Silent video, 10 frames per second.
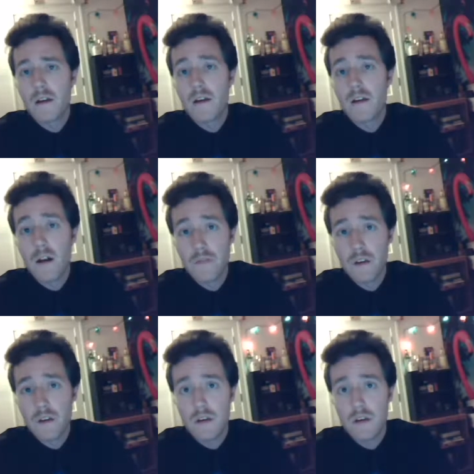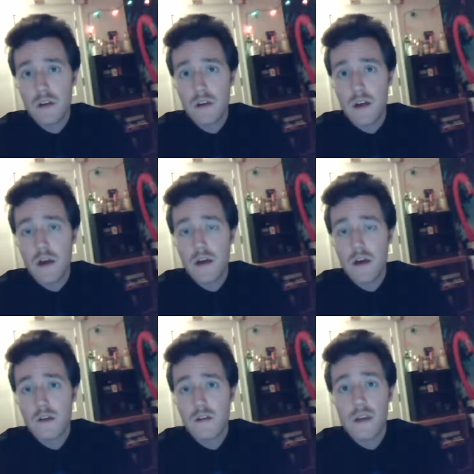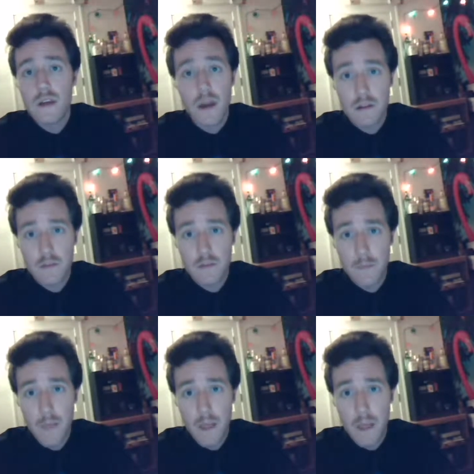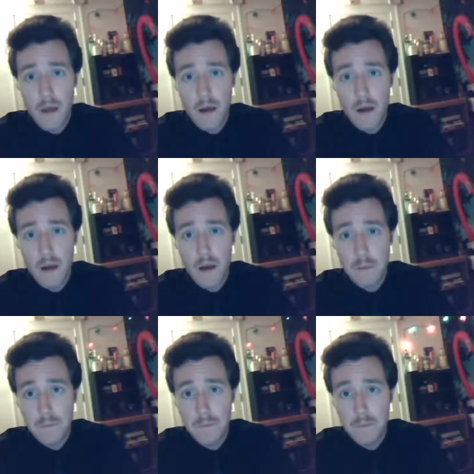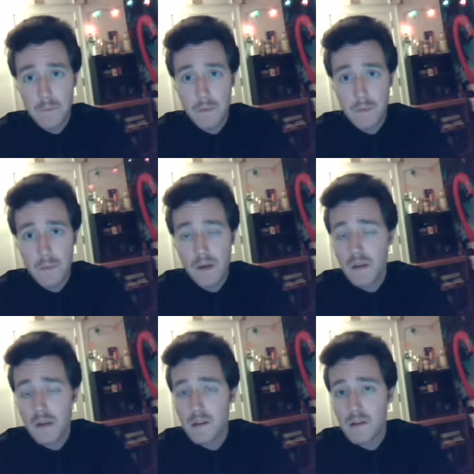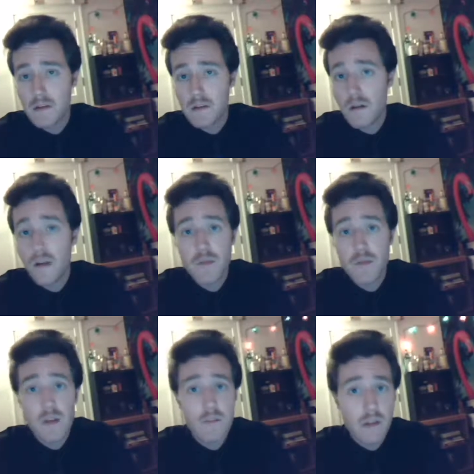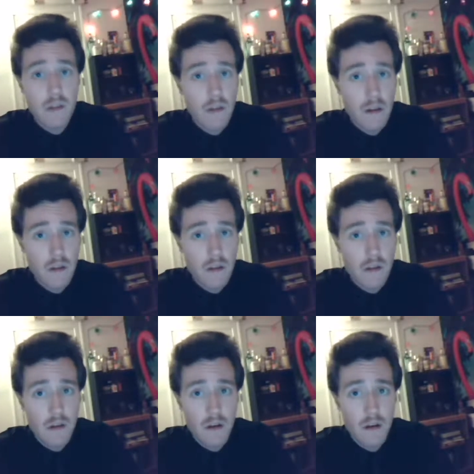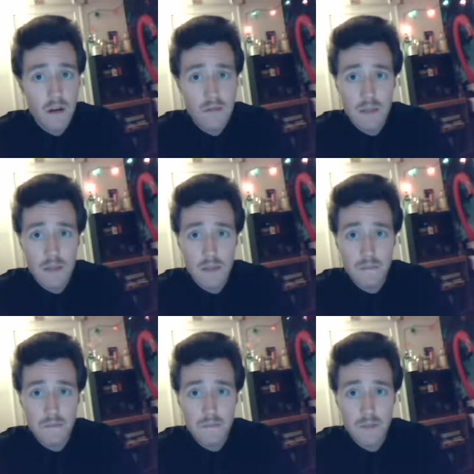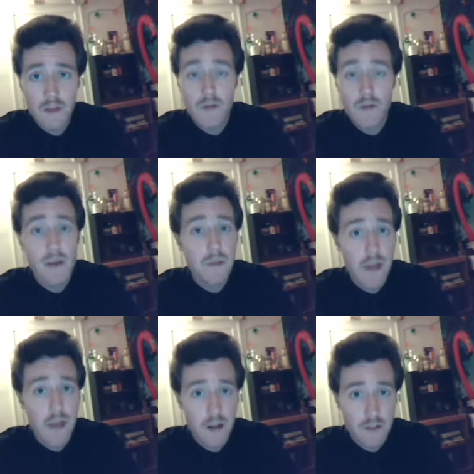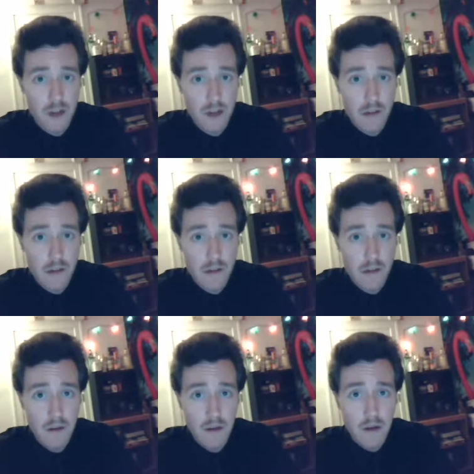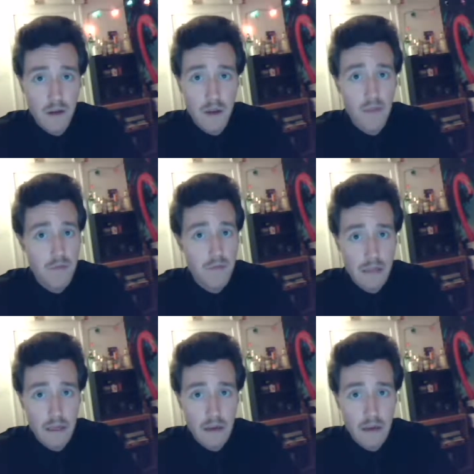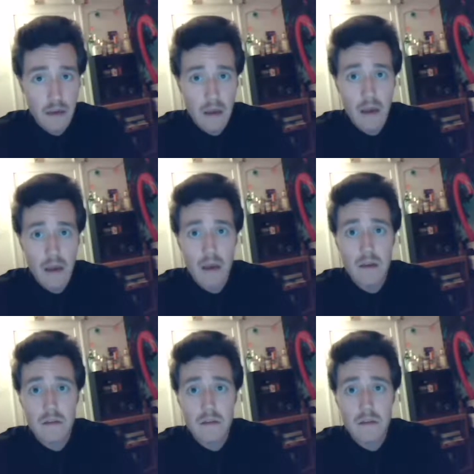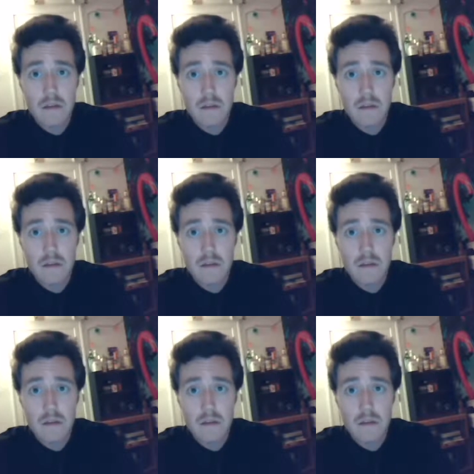coffee and sex. Um, because all three of these things are incredibly energizing and thrilling, and